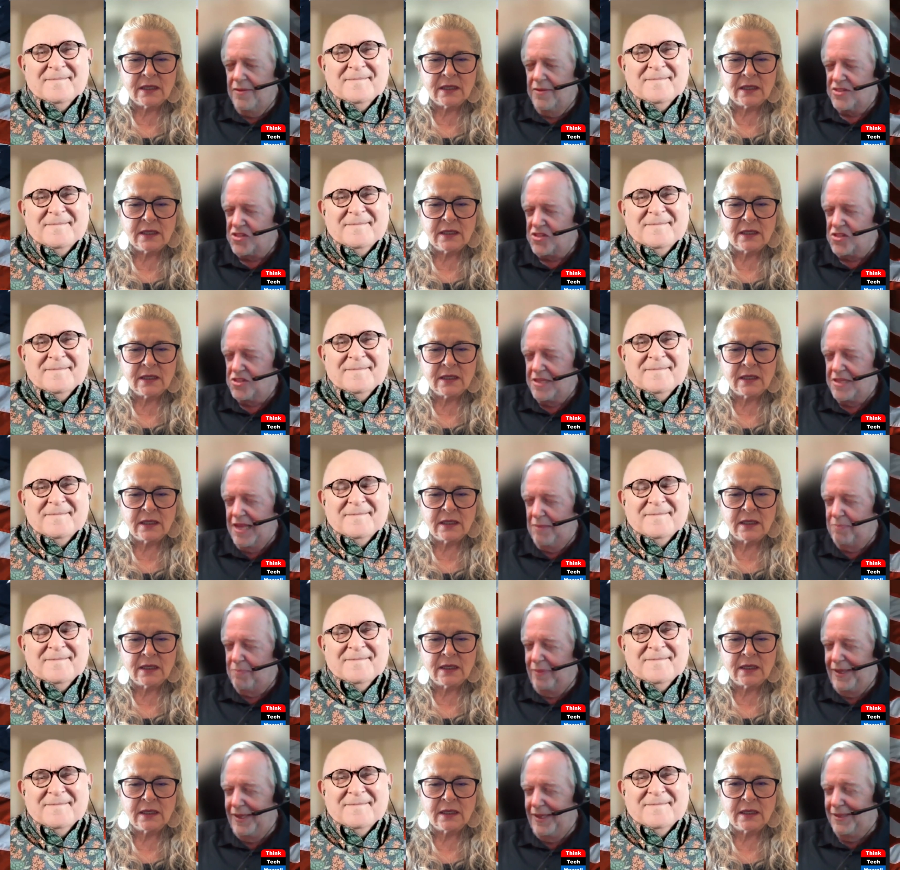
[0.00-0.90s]
Speaker 1: and this is
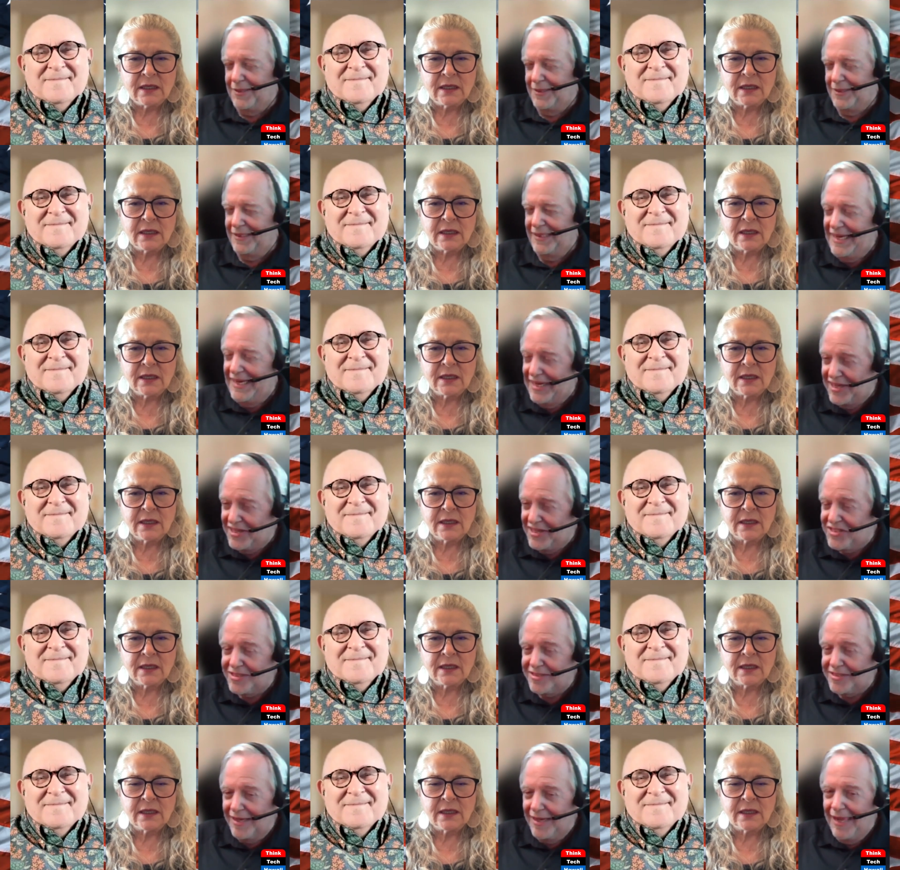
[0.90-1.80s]
not being
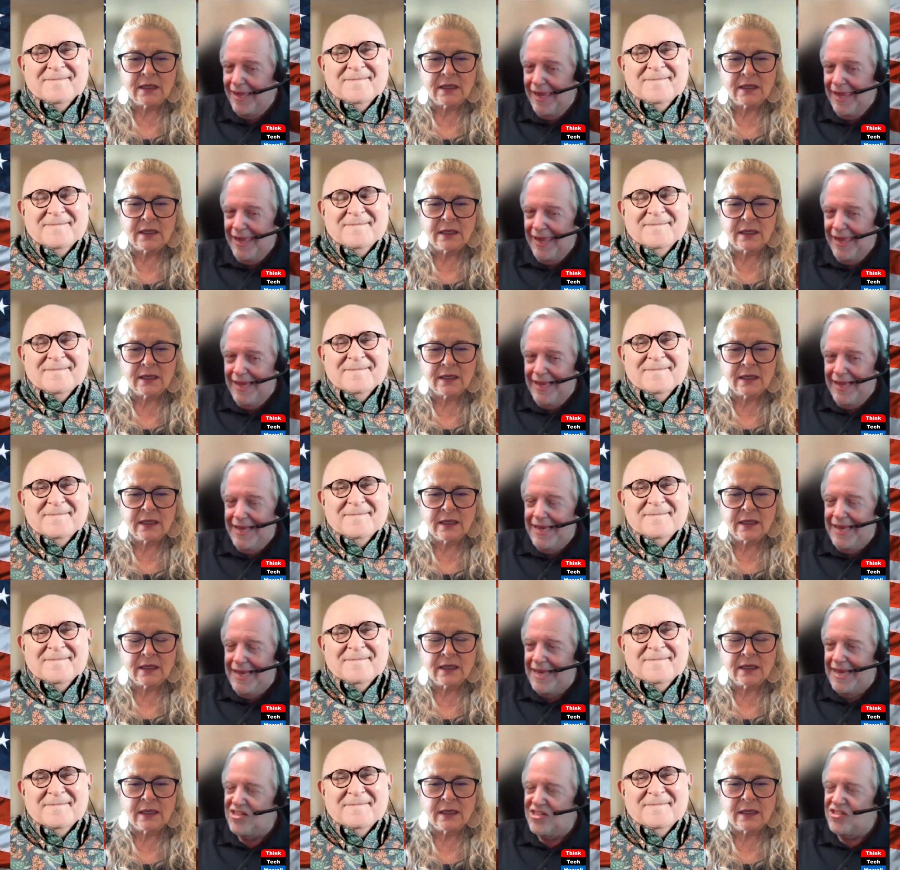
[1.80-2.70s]
elitist,
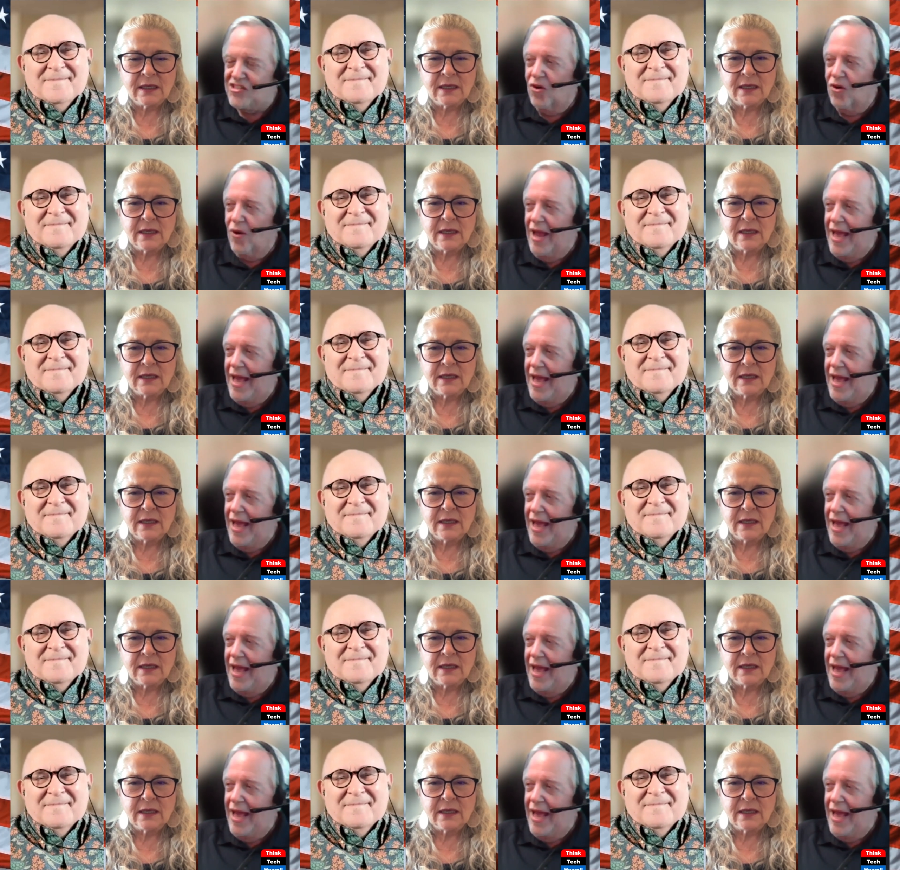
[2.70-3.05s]
is there